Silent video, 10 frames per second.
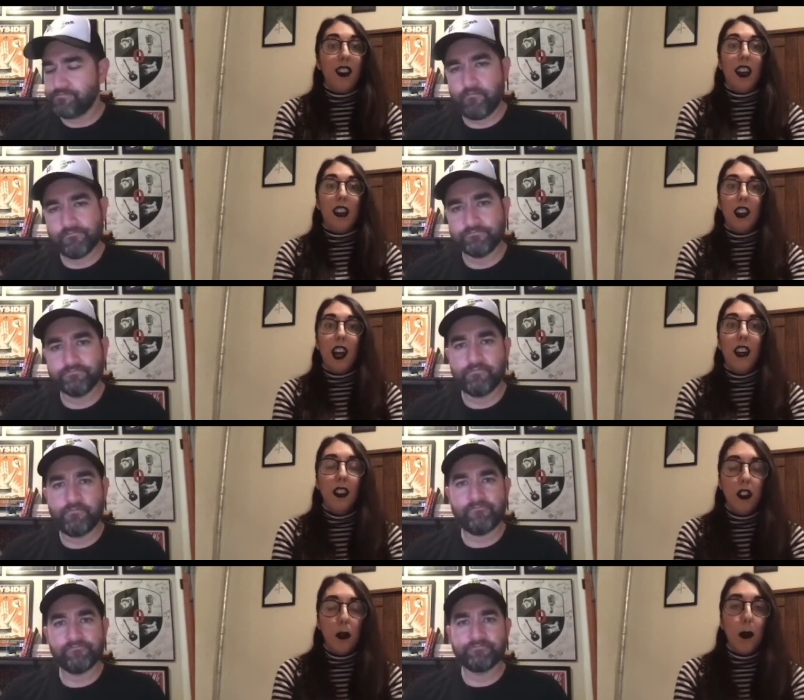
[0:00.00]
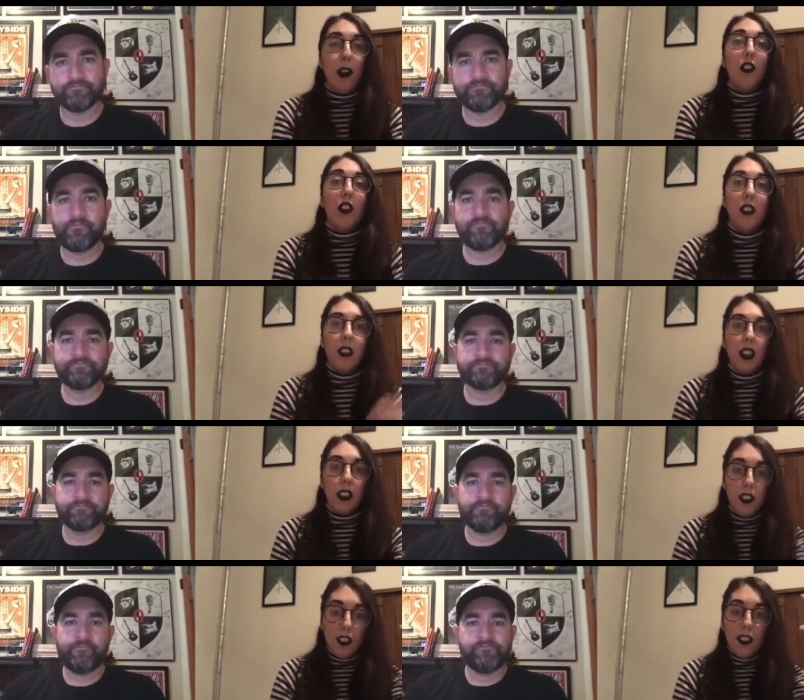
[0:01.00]
Speaker 1: anxiety and depression, like
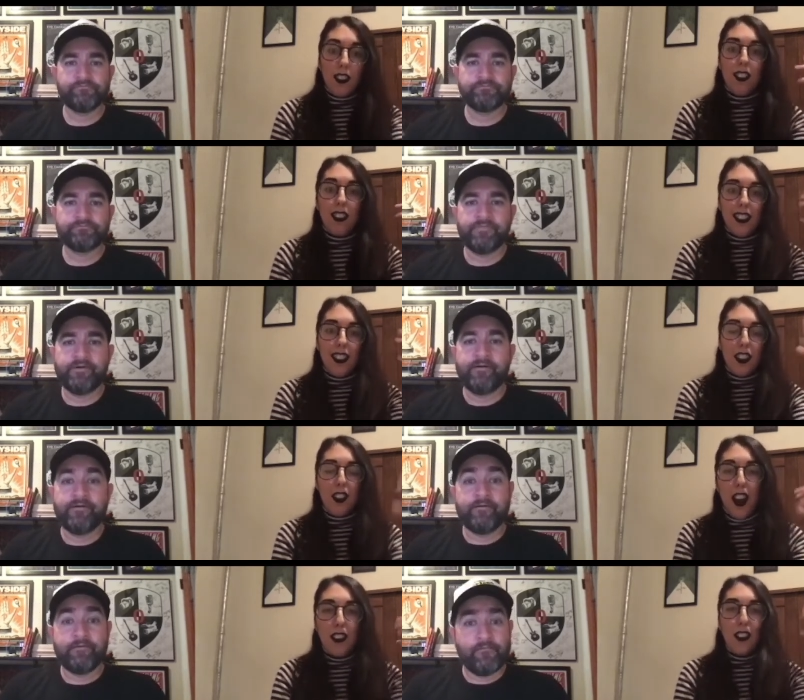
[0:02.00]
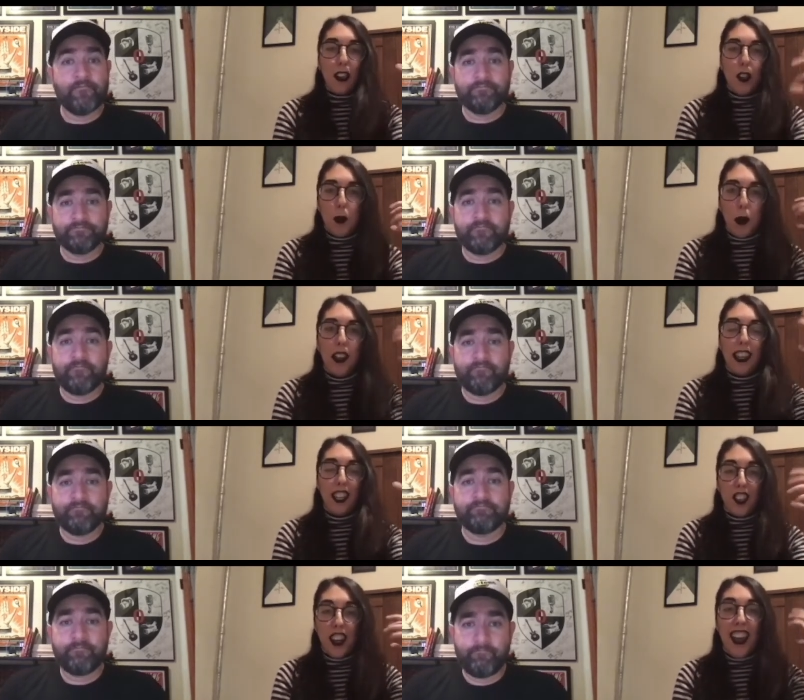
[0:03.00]
the thoughts like swirling in
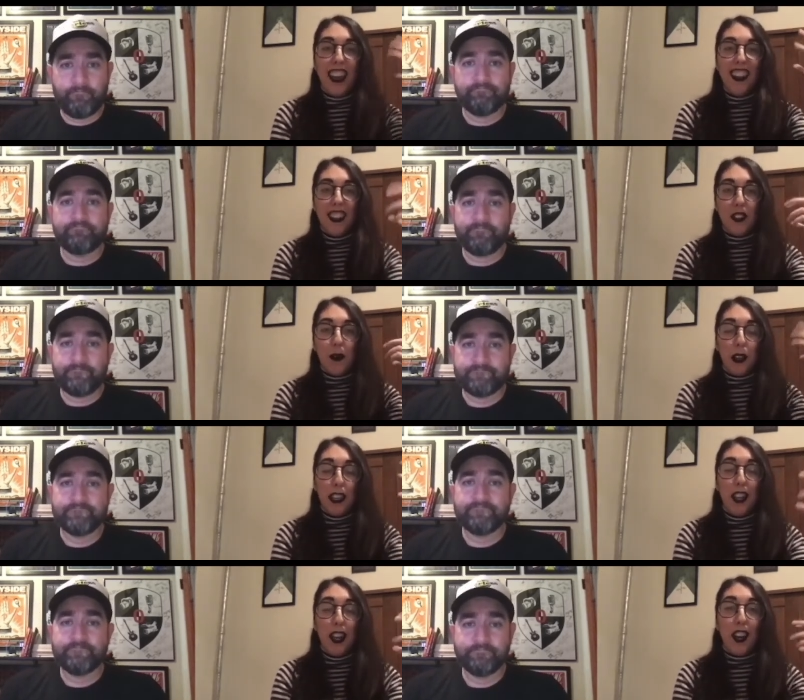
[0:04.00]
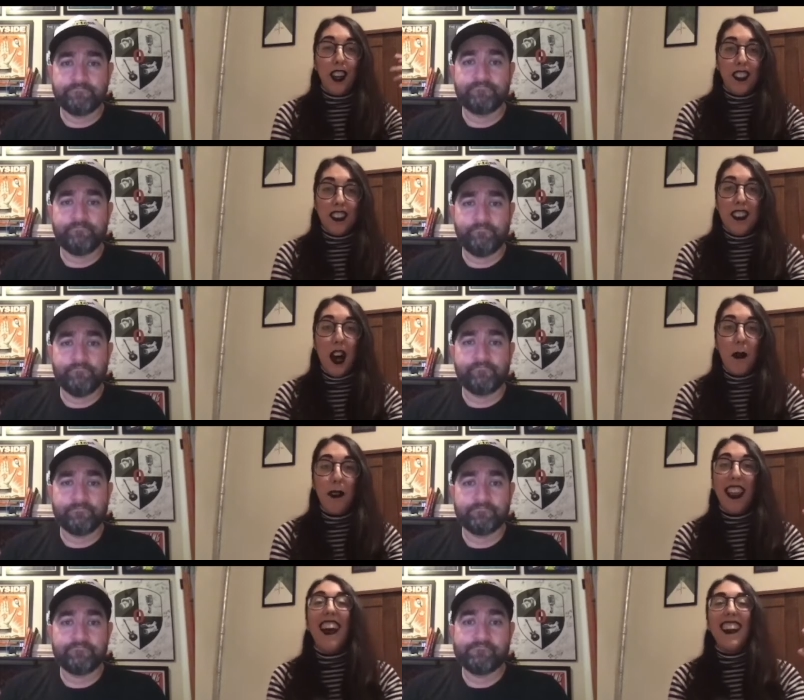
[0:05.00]
your head, it's really hard to stop
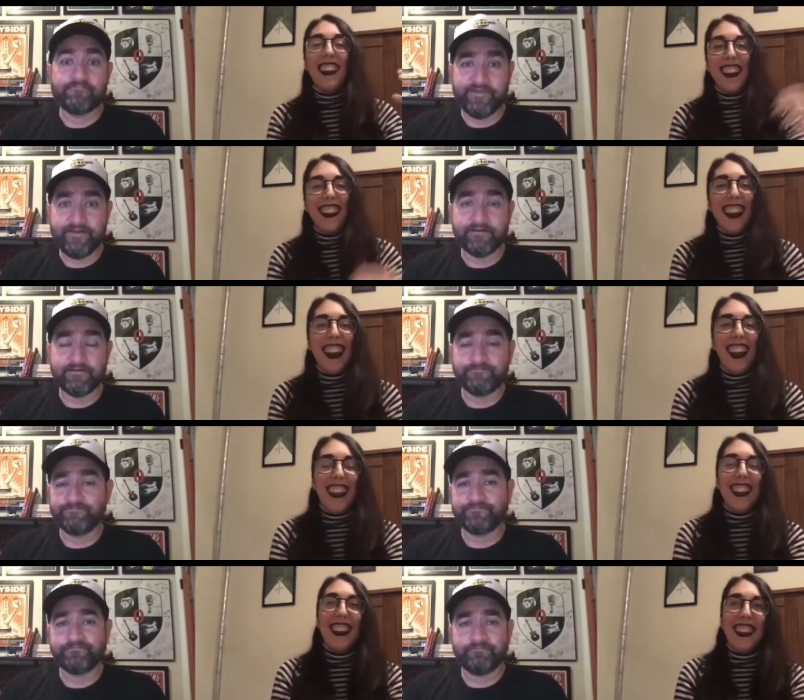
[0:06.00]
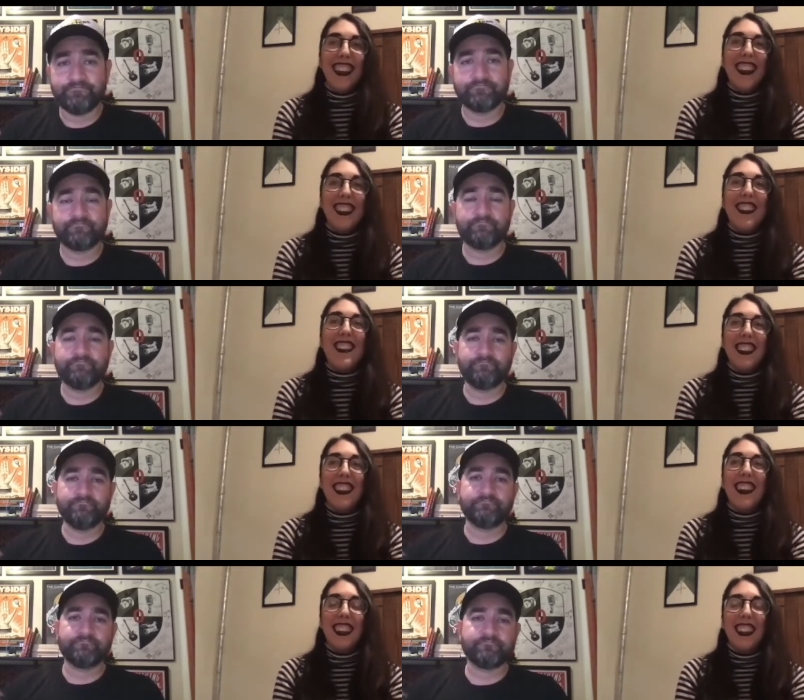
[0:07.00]
that. Yeah. And it's
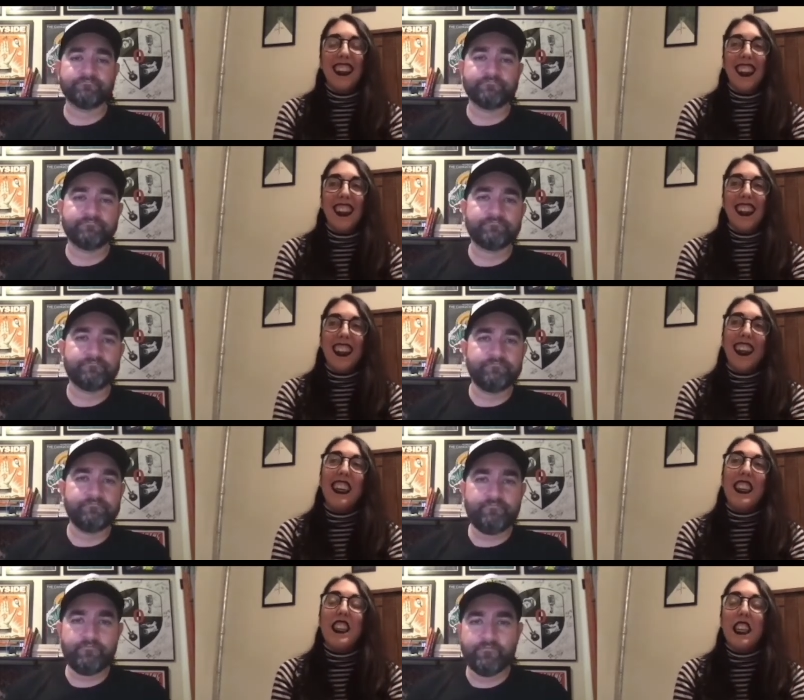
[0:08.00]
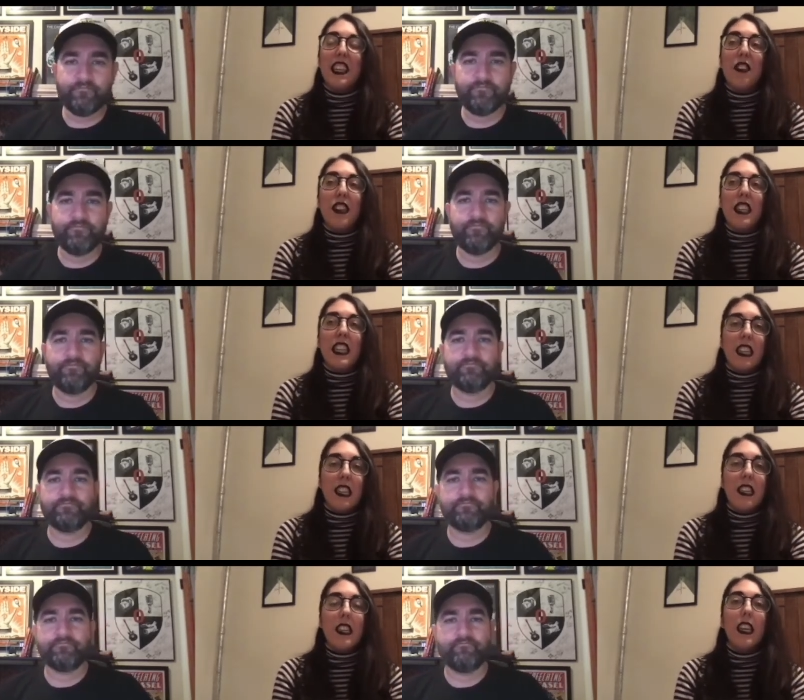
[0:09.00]
it, it's interesting to
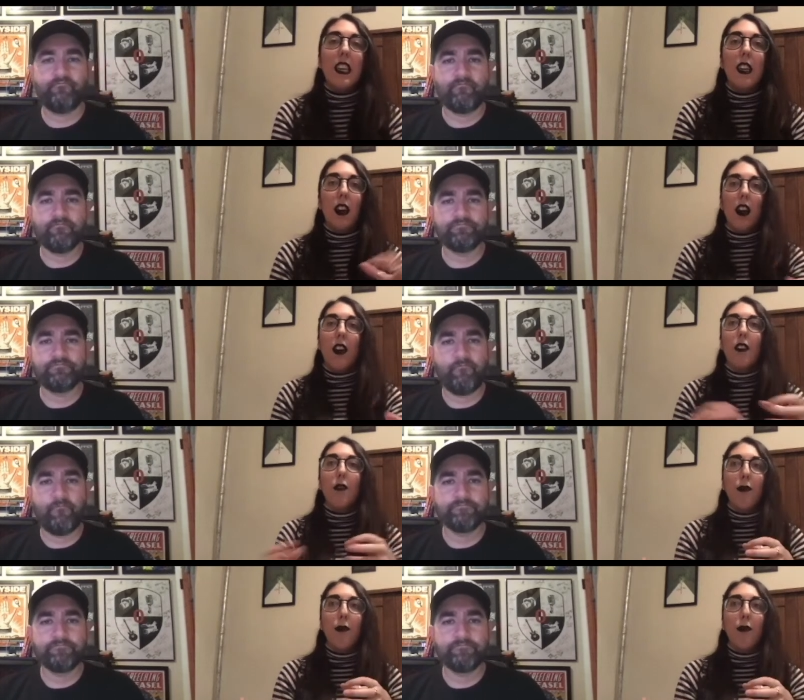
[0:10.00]
see um